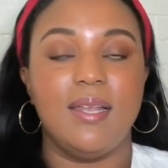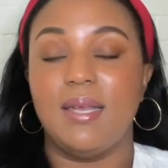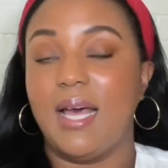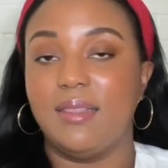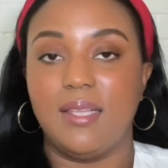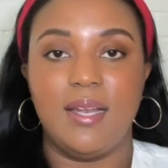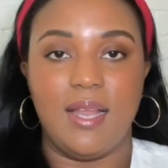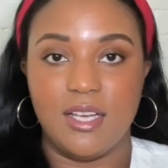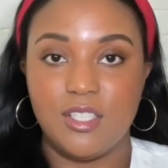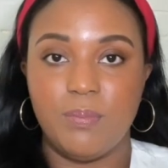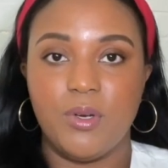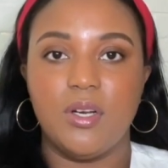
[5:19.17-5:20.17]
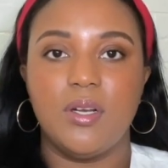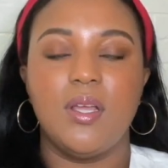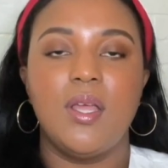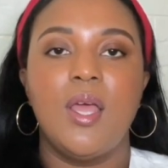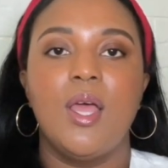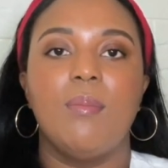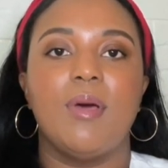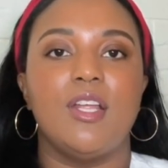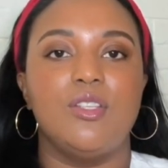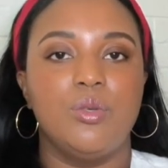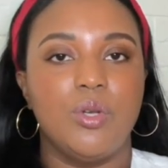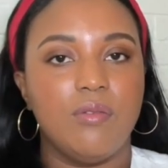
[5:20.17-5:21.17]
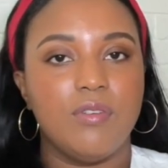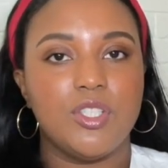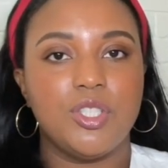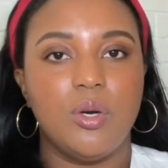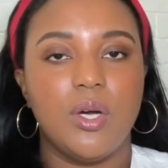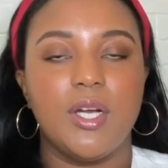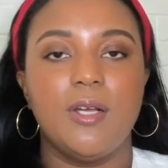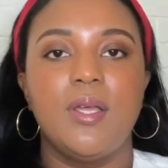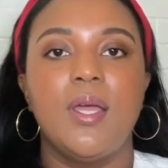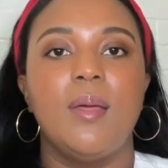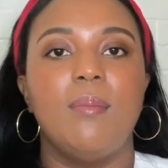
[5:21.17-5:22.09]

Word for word: not an expert but I do know for sure,